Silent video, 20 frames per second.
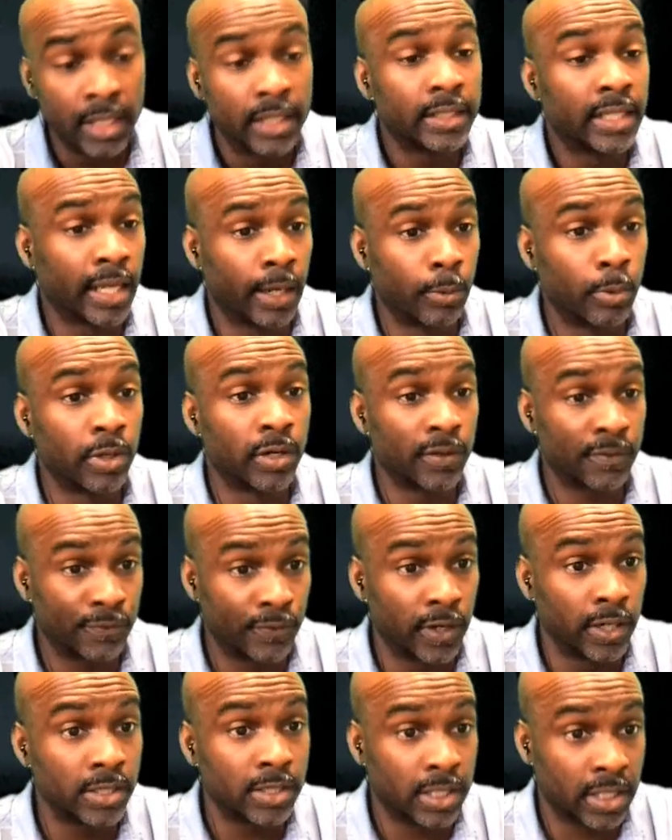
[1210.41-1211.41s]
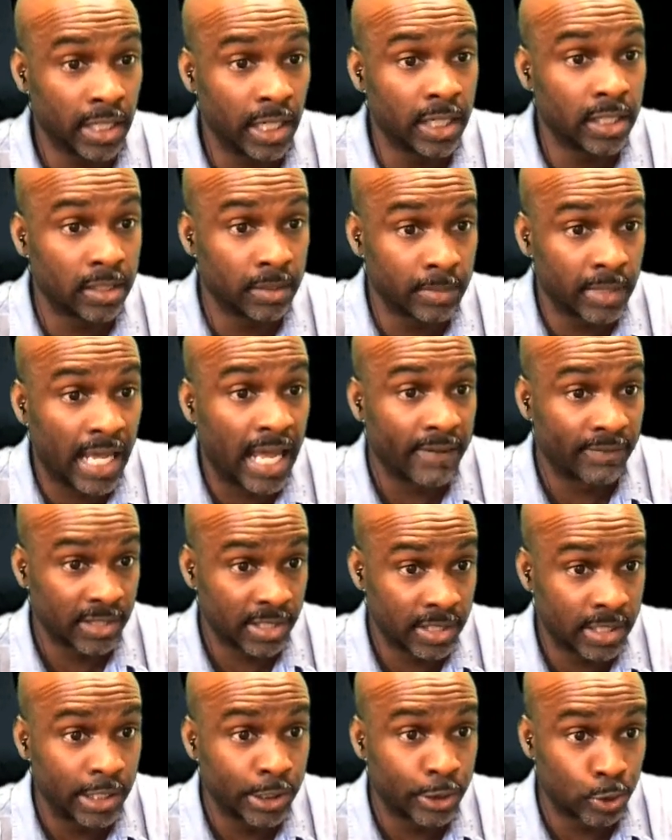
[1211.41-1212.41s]
They were the first kingdom to have a
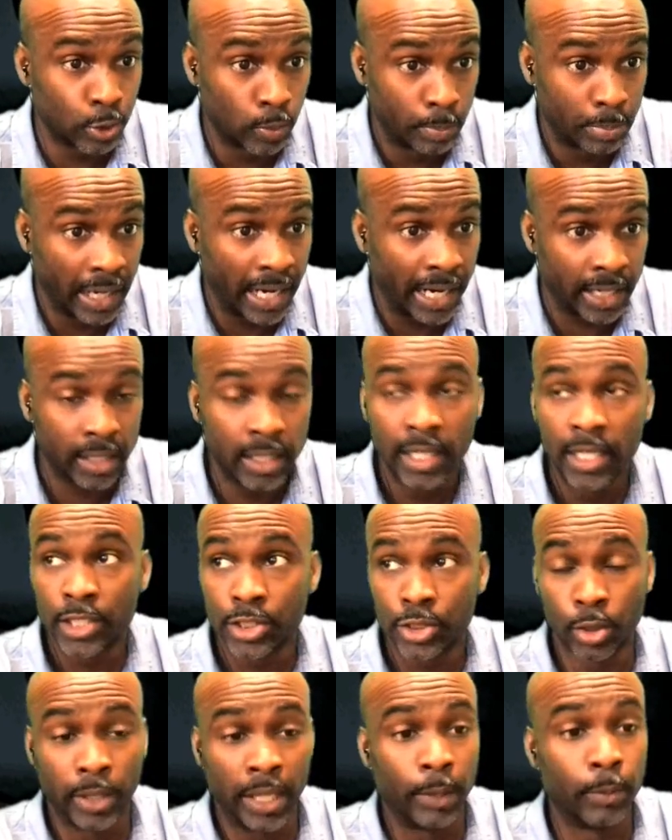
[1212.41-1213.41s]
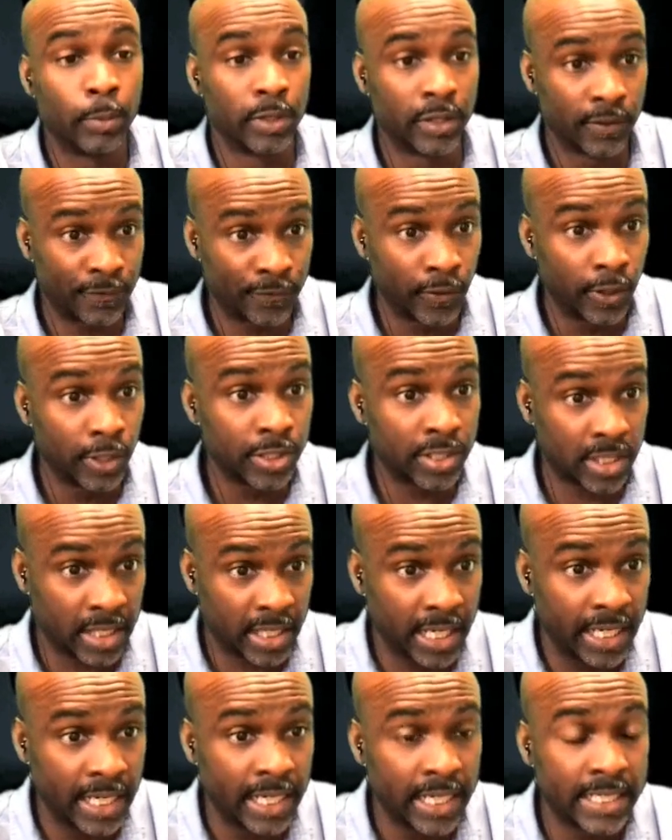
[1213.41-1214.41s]
central bank. So they were the first
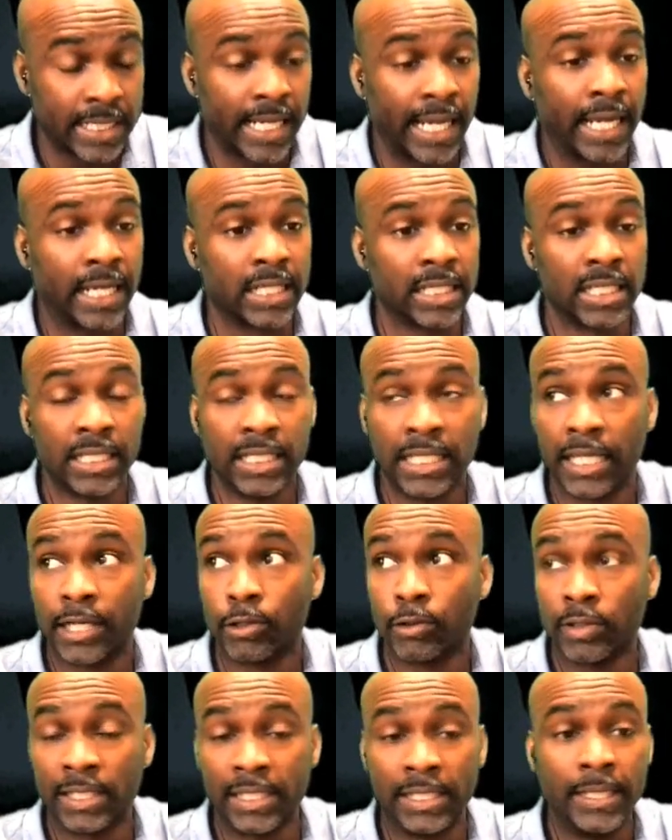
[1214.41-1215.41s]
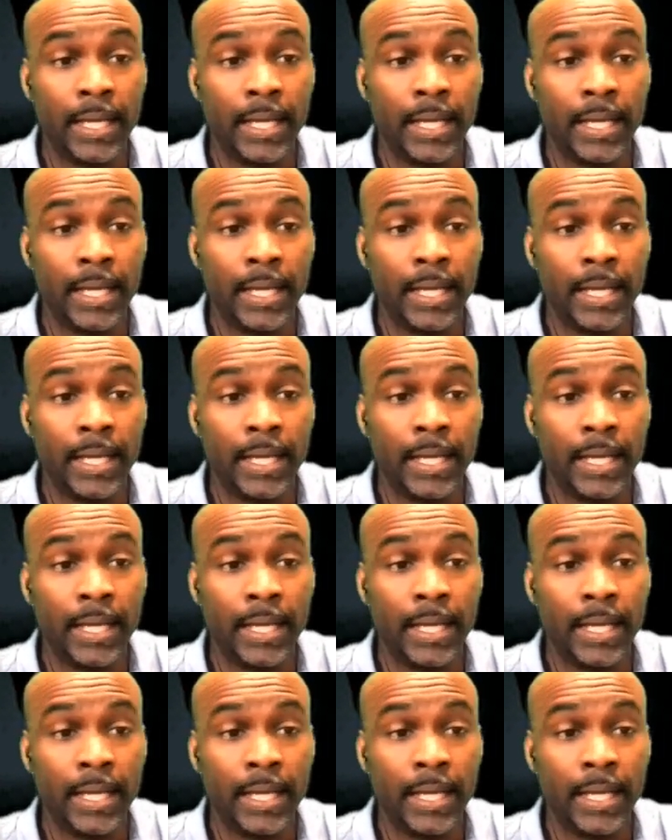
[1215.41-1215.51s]
kings that could literally